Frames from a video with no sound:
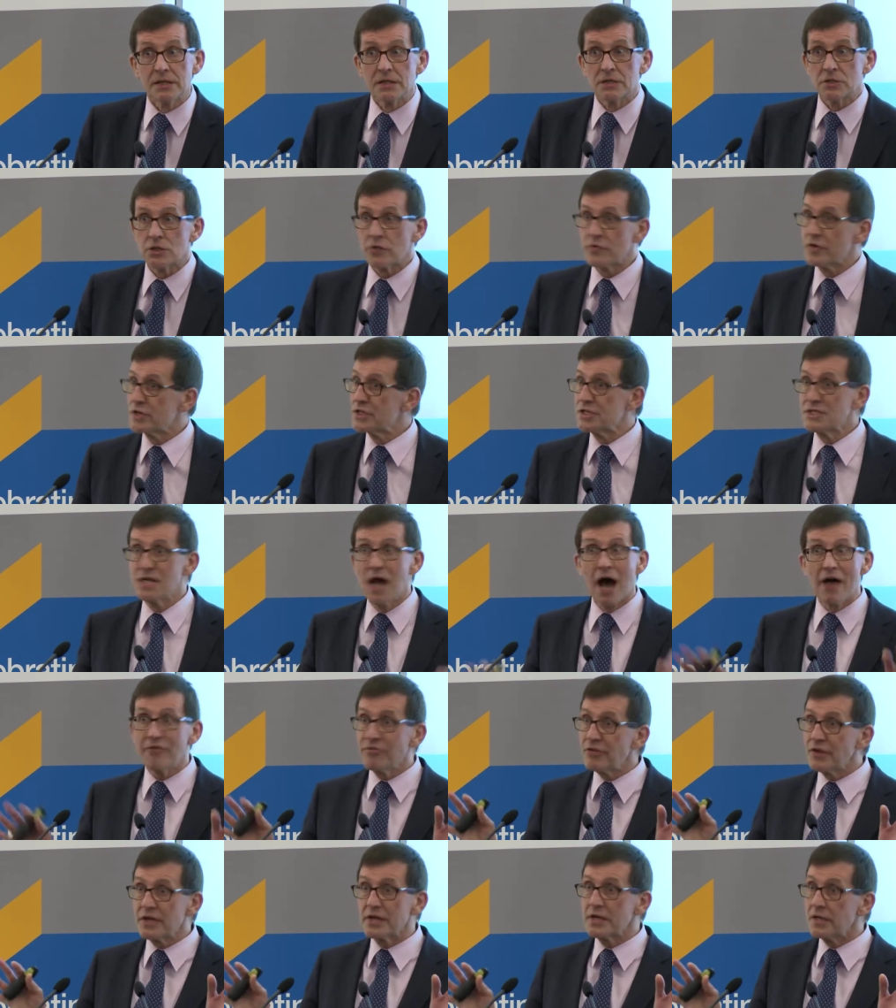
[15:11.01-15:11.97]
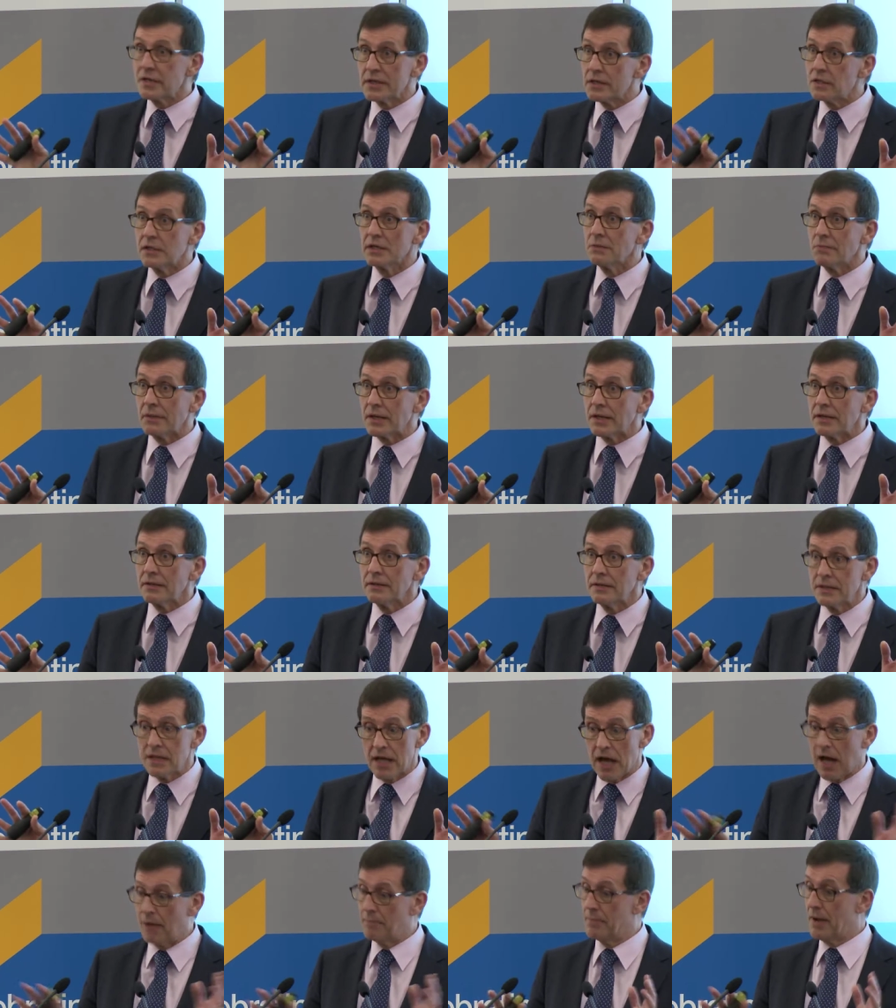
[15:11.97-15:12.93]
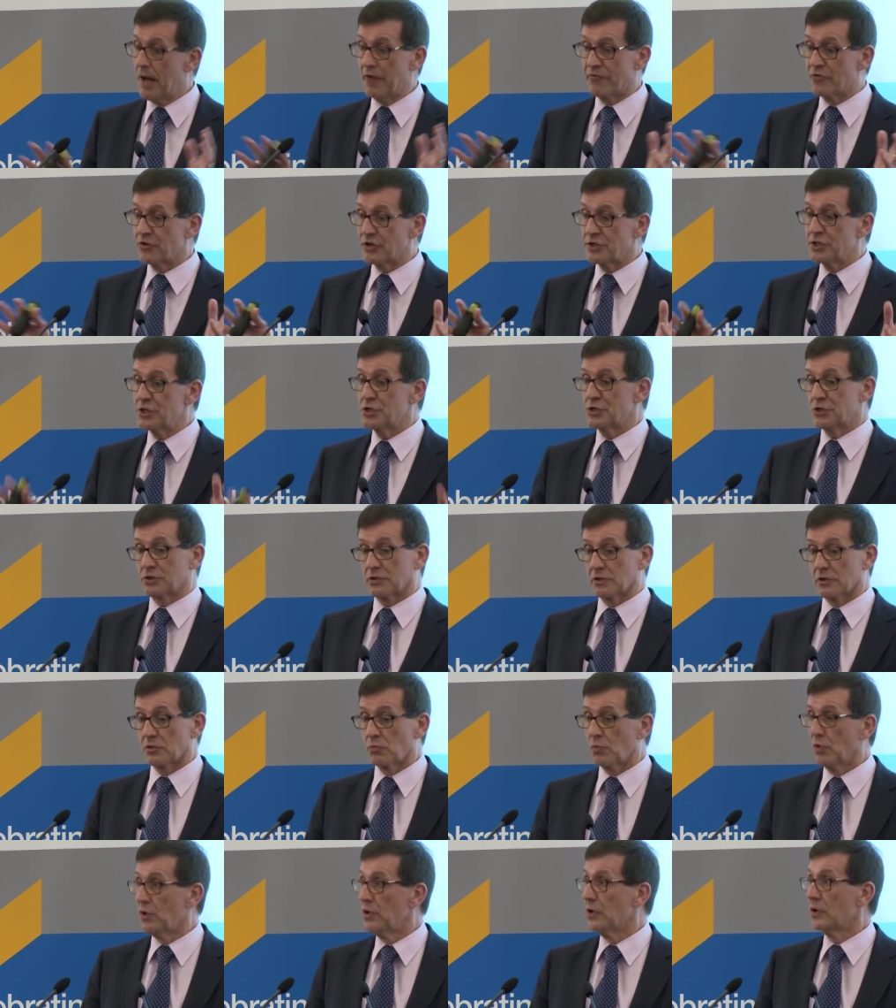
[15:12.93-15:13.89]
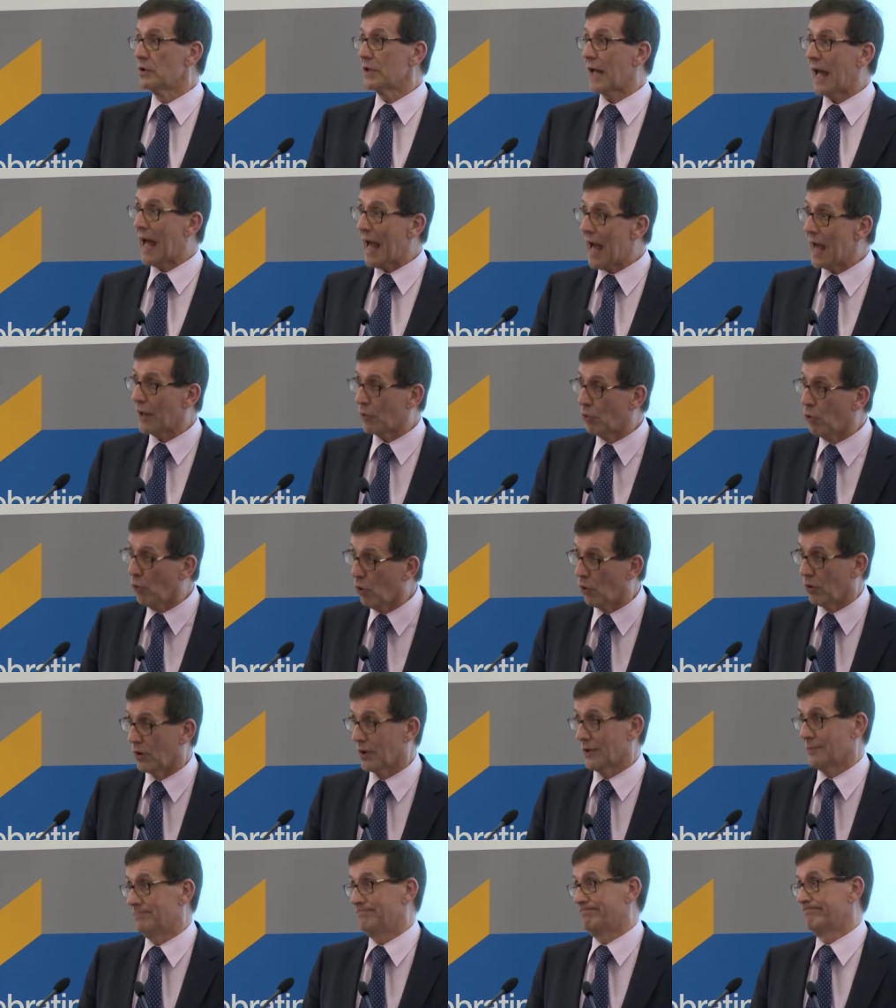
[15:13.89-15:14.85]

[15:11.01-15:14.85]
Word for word: So there's nothing in Hilmer about the digital world at all.